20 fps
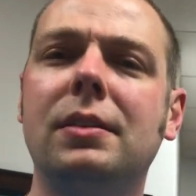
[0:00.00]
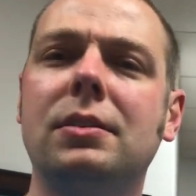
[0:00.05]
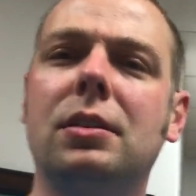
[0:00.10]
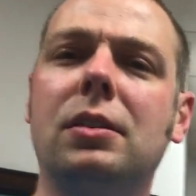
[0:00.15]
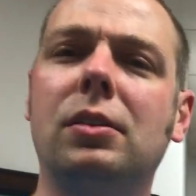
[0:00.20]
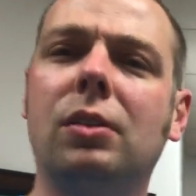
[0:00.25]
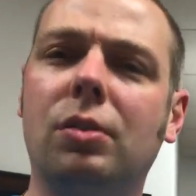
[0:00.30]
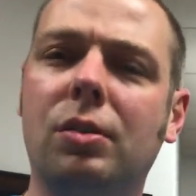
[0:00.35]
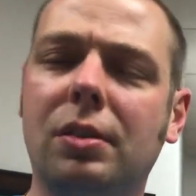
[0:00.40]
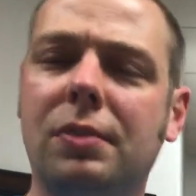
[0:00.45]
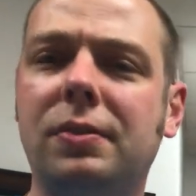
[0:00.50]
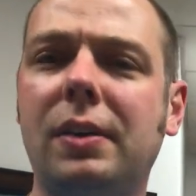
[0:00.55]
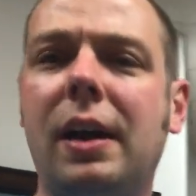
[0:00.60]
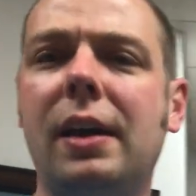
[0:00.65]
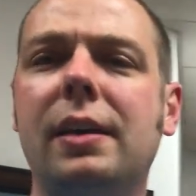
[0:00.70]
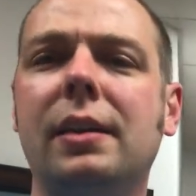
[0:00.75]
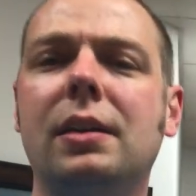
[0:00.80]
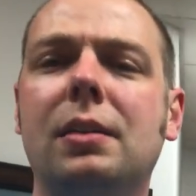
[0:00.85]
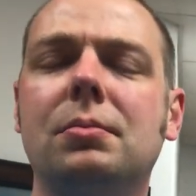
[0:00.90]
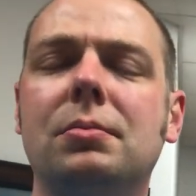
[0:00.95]
to
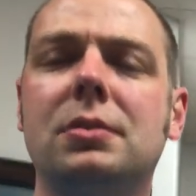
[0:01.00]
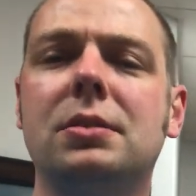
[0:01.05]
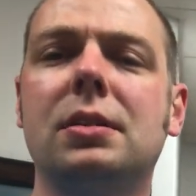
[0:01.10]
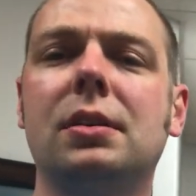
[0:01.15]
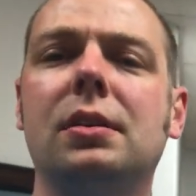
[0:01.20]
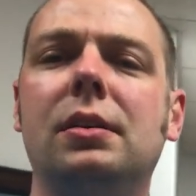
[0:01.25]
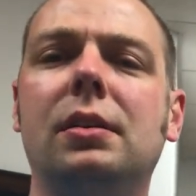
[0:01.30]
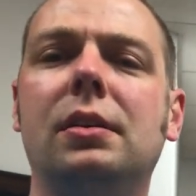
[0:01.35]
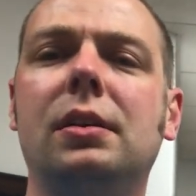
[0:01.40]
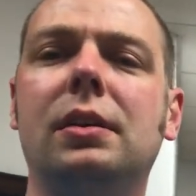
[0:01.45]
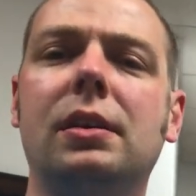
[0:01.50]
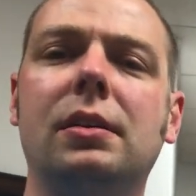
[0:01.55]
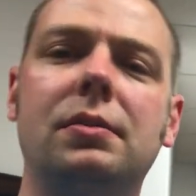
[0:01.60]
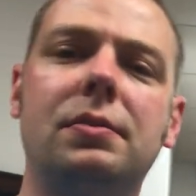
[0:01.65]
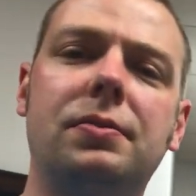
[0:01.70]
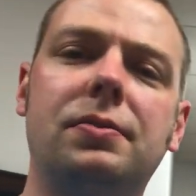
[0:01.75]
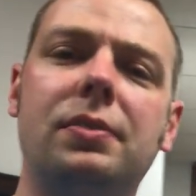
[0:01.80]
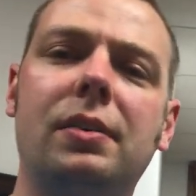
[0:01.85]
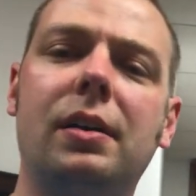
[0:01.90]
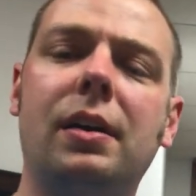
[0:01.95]
glorify him, to
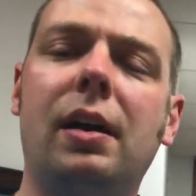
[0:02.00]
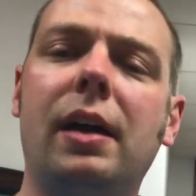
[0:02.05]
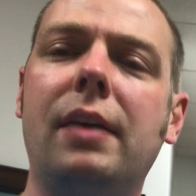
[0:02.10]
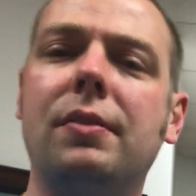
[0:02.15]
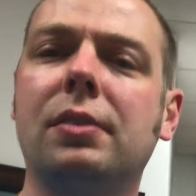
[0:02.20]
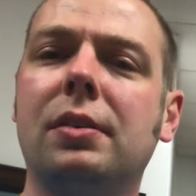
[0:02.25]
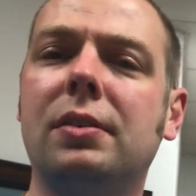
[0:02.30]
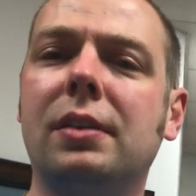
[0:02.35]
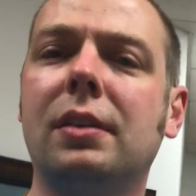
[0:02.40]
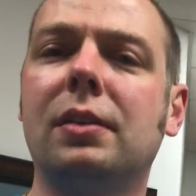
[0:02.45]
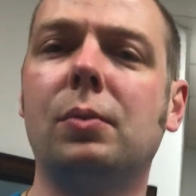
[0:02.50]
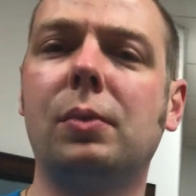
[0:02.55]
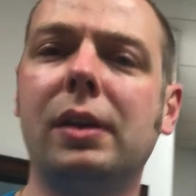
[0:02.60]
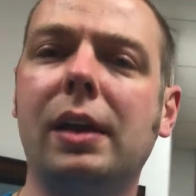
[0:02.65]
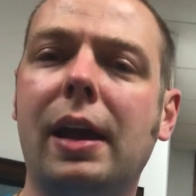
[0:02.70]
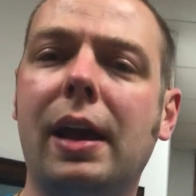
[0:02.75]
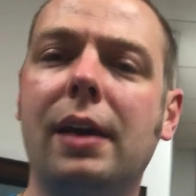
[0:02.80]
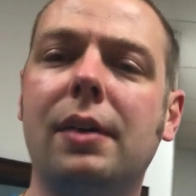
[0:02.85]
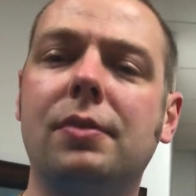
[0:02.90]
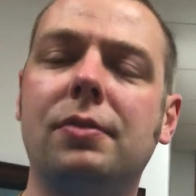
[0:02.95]
give everything we
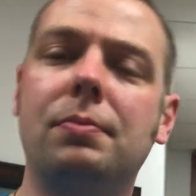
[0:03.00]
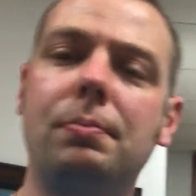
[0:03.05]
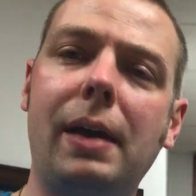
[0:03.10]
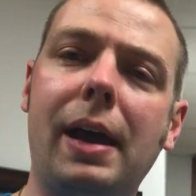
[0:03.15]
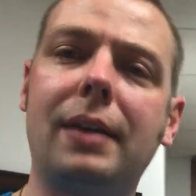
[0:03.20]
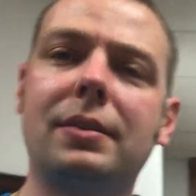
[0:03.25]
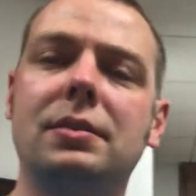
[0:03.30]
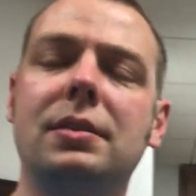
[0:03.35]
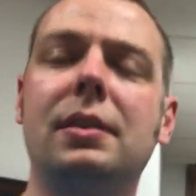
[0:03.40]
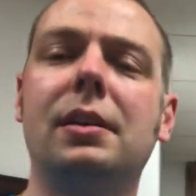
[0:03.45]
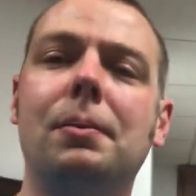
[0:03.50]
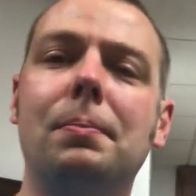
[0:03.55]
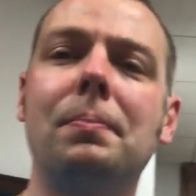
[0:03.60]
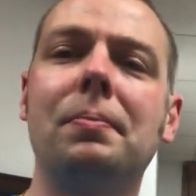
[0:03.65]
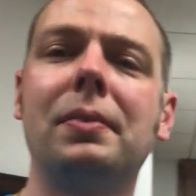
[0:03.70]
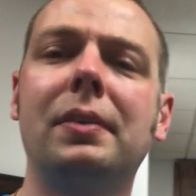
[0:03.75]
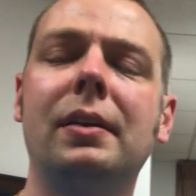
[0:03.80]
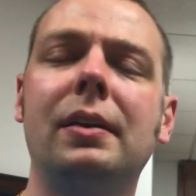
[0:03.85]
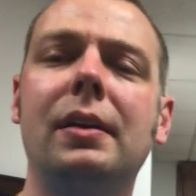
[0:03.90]
have back to him,